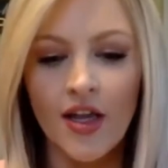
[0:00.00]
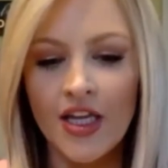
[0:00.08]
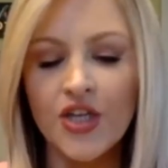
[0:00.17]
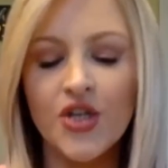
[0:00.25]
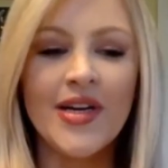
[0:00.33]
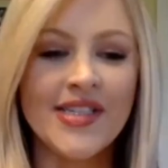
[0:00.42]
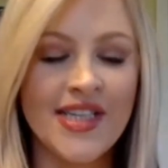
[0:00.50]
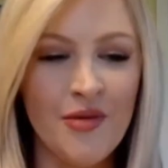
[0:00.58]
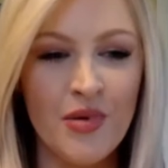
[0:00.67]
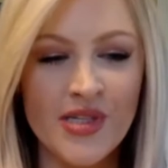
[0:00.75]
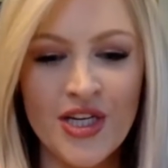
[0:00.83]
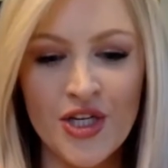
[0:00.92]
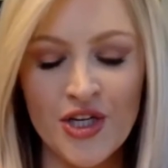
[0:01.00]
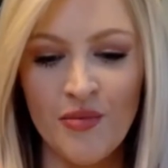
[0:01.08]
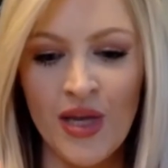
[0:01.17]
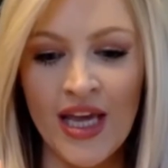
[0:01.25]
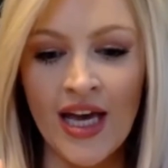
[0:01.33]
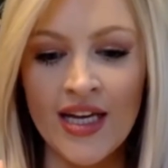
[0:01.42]
interesting position
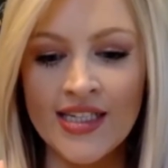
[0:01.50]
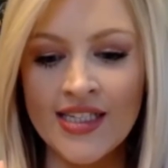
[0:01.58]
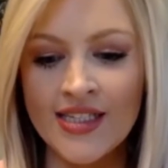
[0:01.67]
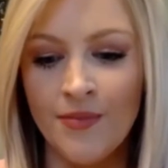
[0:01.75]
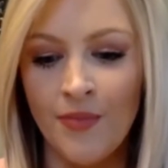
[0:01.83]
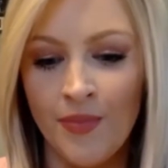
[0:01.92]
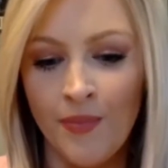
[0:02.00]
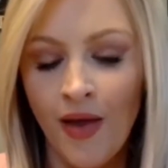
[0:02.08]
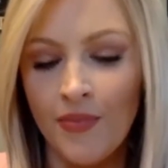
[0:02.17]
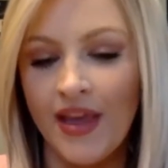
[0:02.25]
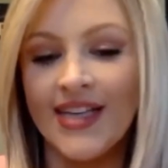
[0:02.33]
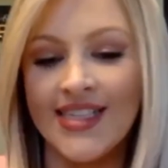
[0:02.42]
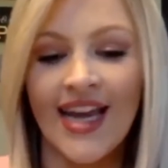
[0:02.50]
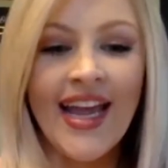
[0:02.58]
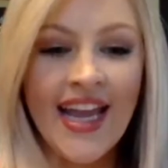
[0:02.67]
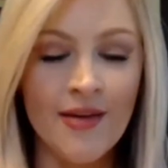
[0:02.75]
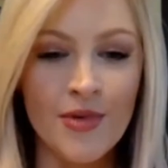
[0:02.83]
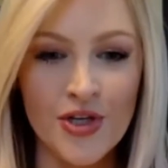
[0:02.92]
because I
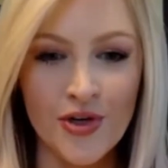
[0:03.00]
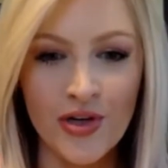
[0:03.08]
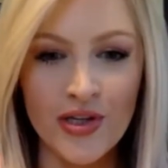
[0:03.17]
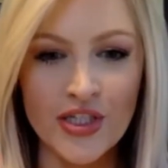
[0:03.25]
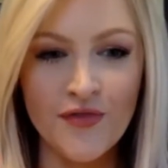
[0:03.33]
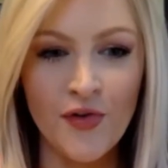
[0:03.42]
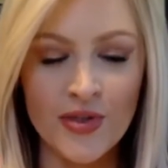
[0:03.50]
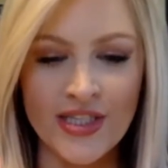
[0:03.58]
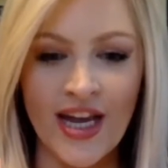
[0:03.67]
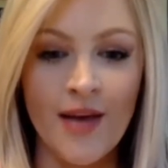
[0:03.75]
am a journalist full-time.